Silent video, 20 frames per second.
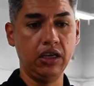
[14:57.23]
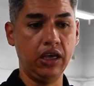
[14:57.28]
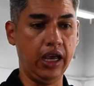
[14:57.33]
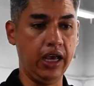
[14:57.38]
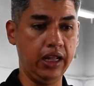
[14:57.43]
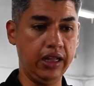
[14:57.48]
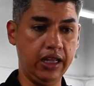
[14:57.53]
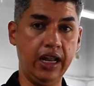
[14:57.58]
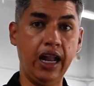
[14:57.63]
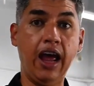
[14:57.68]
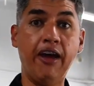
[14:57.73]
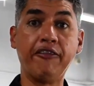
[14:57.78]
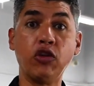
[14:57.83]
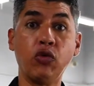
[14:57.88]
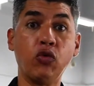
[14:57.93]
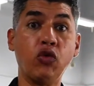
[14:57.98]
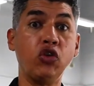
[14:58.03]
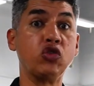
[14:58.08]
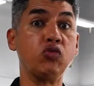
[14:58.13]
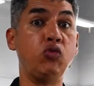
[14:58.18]
and then
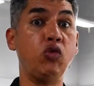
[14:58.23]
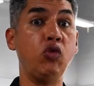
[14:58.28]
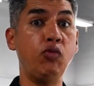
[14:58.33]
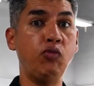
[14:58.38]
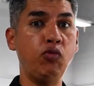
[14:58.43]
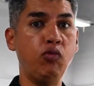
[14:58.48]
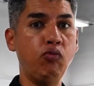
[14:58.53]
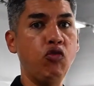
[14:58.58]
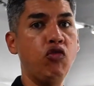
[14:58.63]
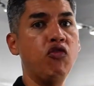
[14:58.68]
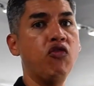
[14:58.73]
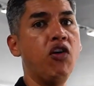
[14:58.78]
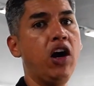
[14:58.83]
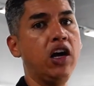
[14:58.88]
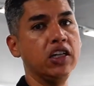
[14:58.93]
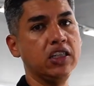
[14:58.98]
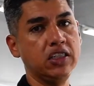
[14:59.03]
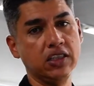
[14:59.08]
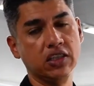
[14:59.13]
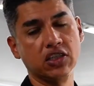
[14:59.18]
afterwards we'll move
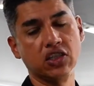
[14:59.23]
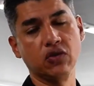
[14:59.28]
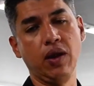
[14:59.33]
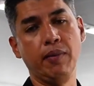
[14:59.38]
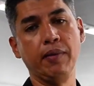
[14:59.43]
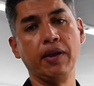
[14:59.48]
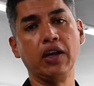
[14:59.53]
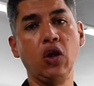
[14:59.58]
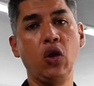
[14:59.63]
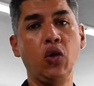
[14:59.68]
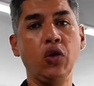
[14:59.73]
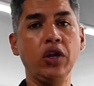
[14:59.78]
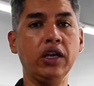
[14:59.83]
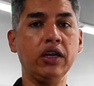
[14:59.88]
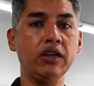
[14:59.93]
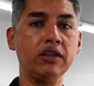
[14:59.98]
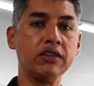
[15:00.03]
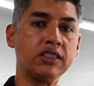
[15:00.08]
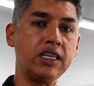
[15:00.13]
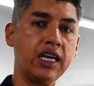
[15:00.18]
on to the ceramic
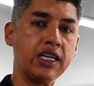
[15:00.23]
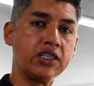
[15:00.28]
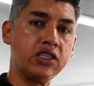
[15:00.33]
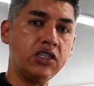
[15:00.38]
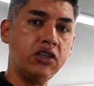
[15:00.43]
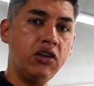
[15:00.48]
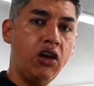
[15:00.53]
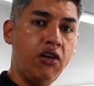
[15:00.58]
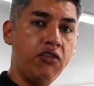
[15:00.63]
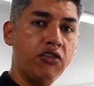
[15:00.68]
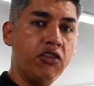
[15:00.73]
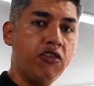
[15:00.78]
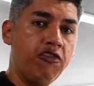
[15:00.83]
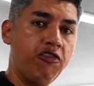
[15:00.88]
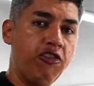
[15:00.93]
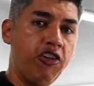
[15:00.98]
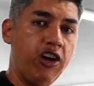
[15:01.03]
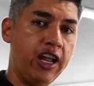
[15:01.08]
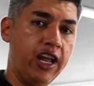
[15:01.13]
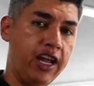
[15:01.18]
coating section of the
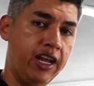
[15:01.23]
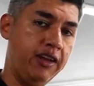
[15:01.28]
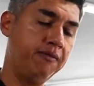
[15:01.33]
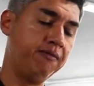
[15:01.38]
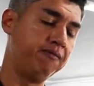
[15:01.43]
front end.